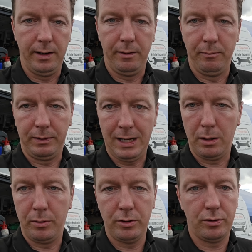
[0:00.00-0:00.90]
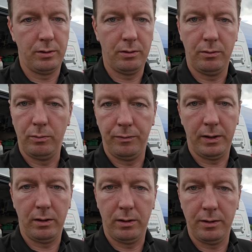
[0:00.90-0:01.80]
um, calibration done,
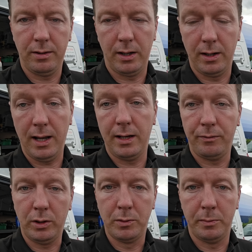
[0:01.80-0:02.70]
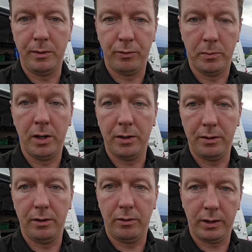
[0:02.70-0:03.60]
we've had all this, and, and they've come to me from
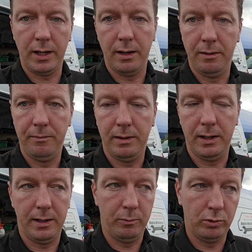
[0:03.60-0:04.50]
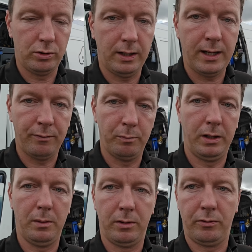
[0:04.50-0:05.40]
Hyundai or Kia, uh, which they
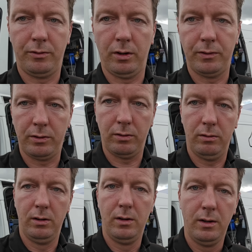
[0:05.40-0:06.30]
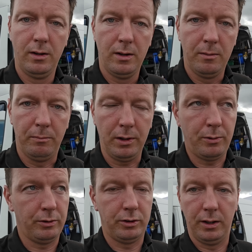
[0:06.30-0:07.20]
haven't been able to resolve it. So
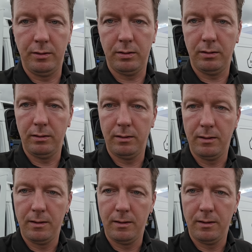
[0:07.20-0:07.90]
my question is,